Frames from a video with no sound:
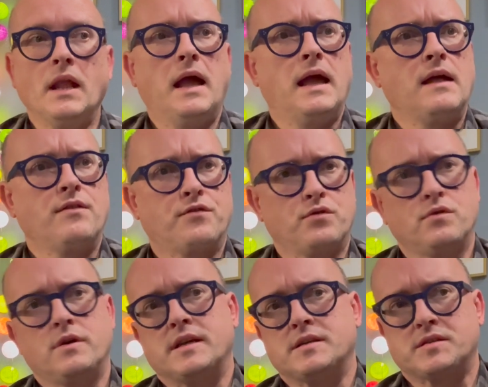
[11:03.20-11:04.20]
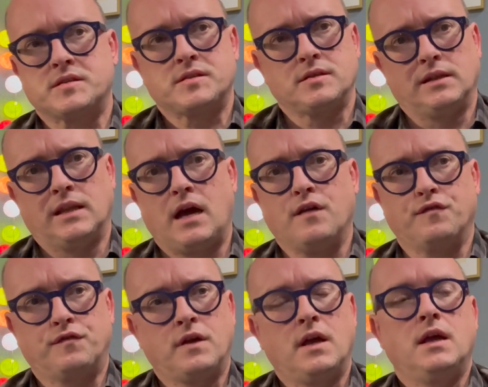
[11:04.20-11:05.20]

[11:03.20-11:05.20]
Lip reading: And through his life,